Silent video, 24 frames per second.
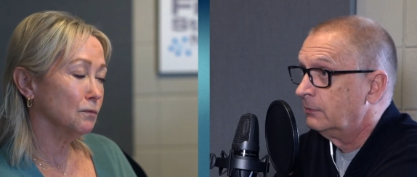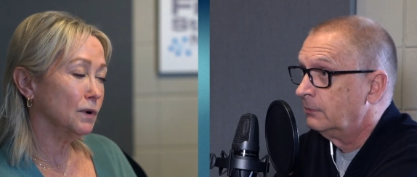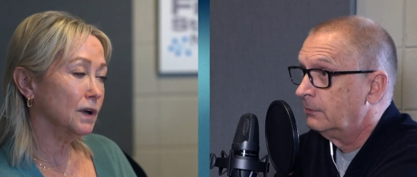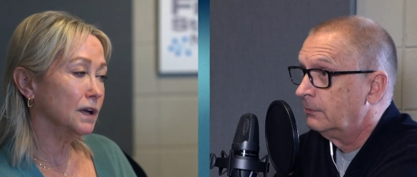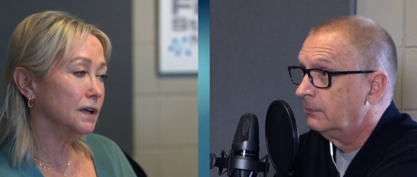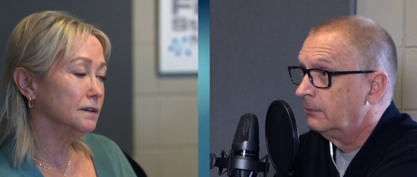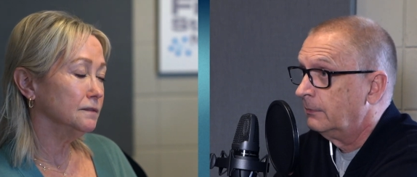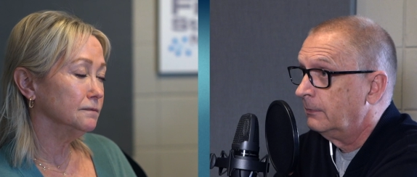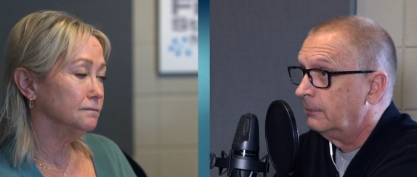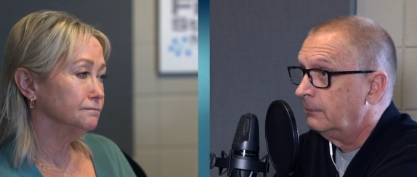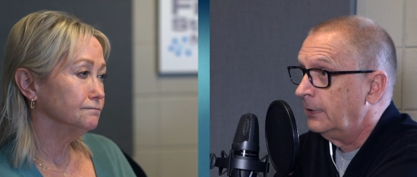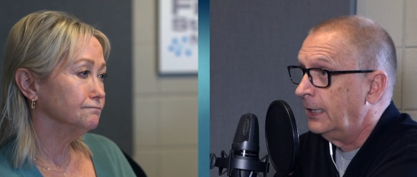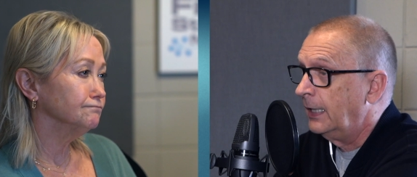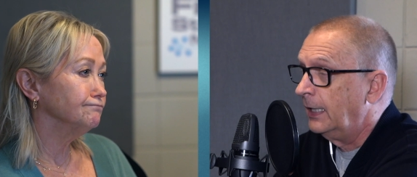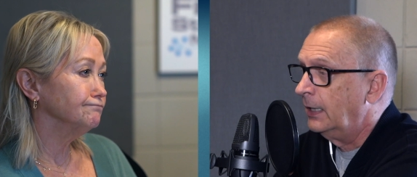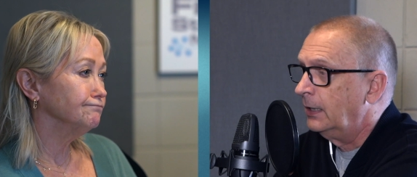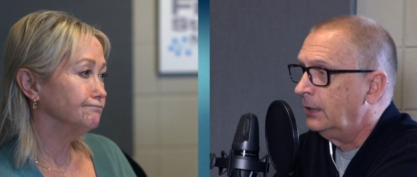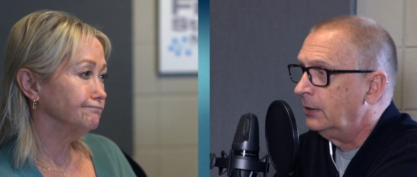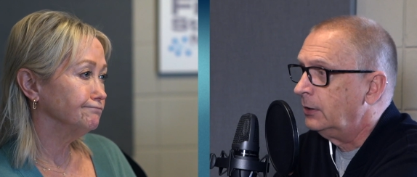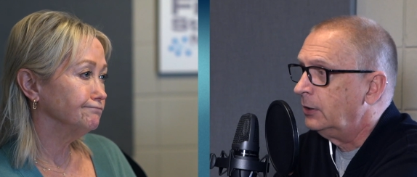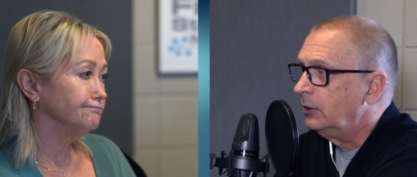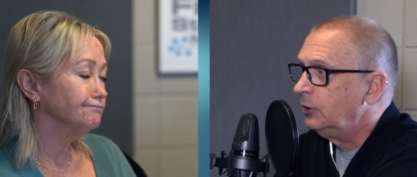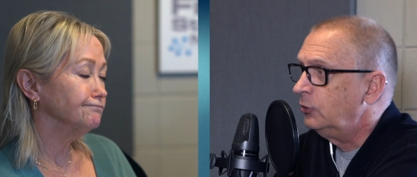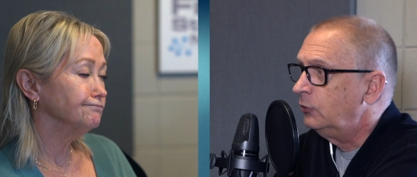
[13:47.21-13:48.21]
Speaker 1: Right.
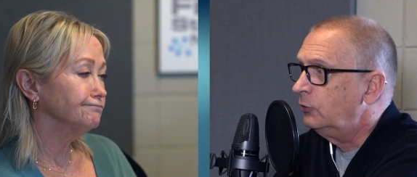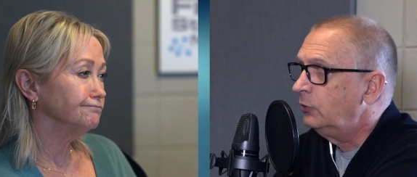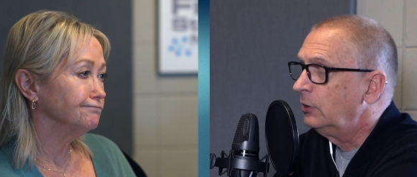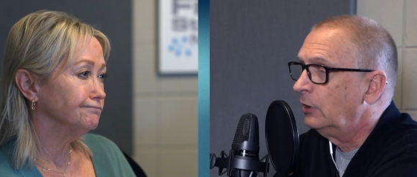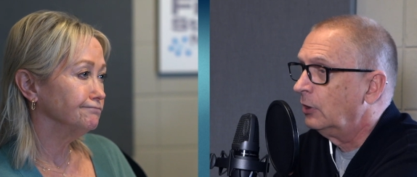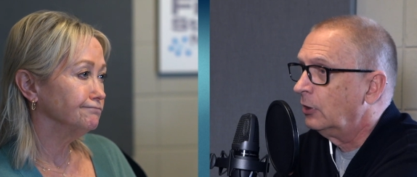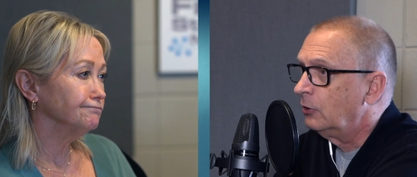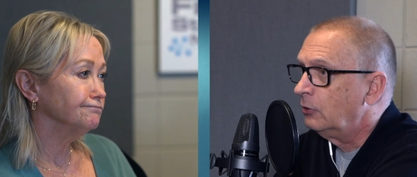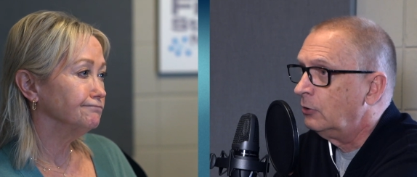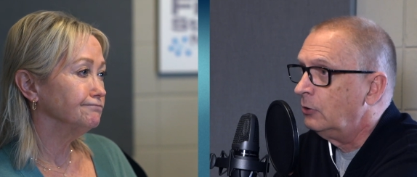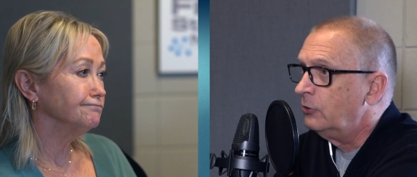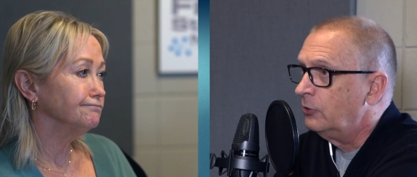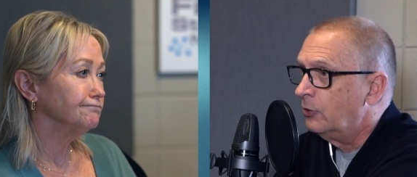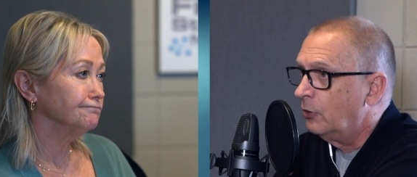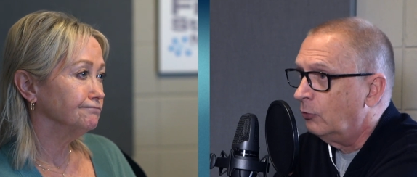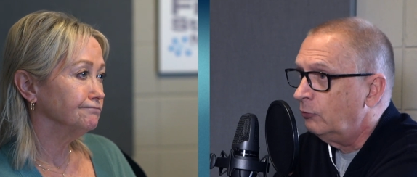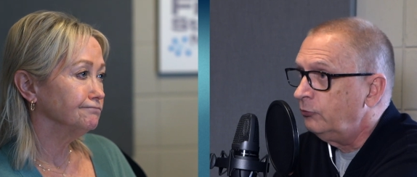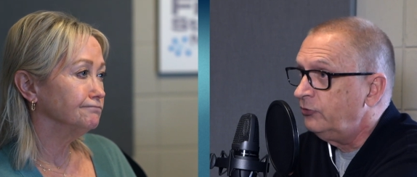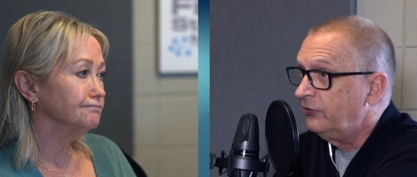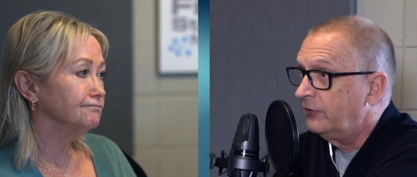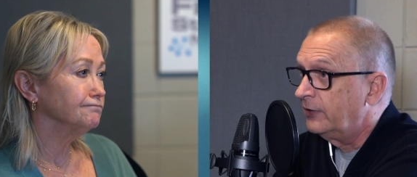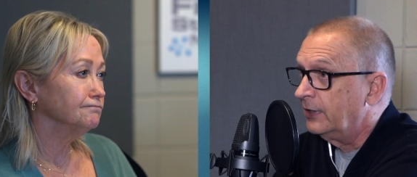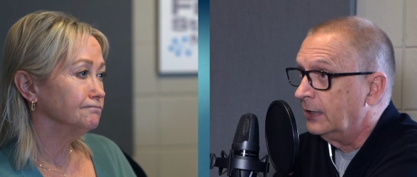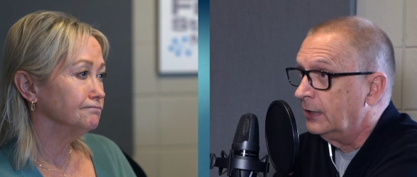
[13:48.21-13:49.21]
And you can learn
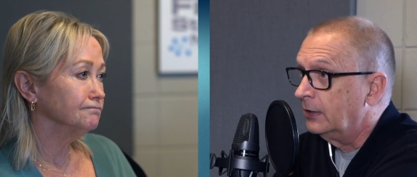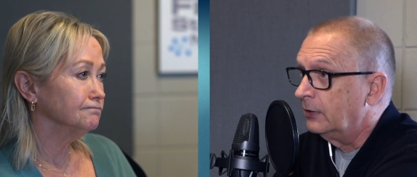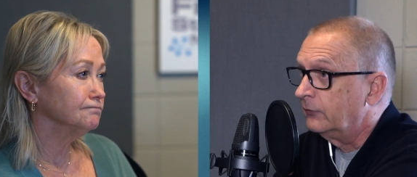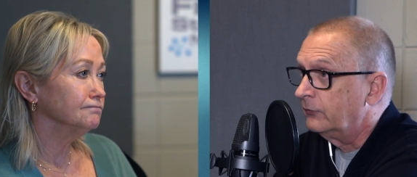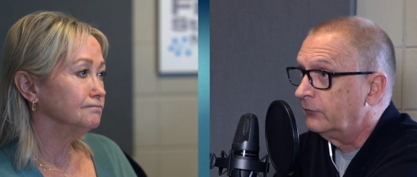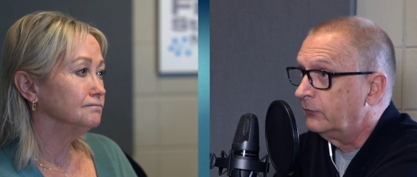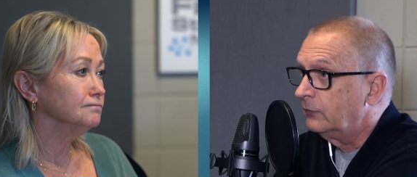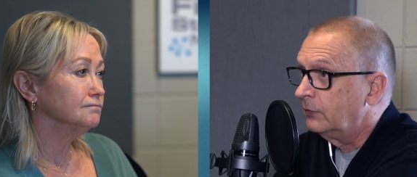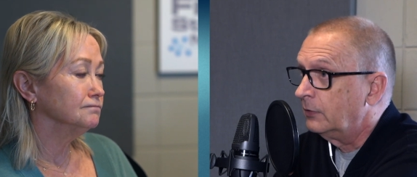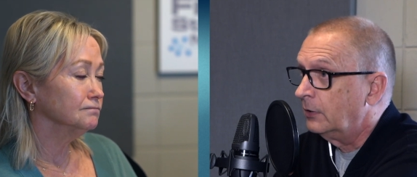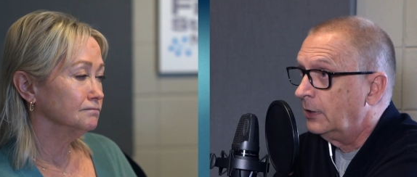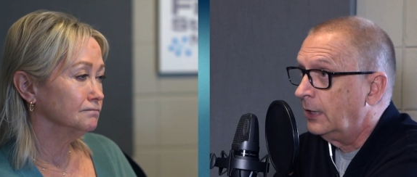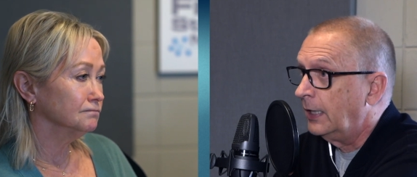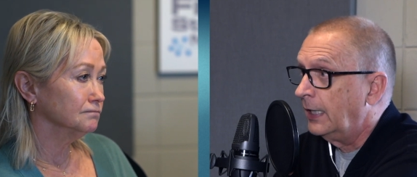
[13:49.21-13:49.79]
those things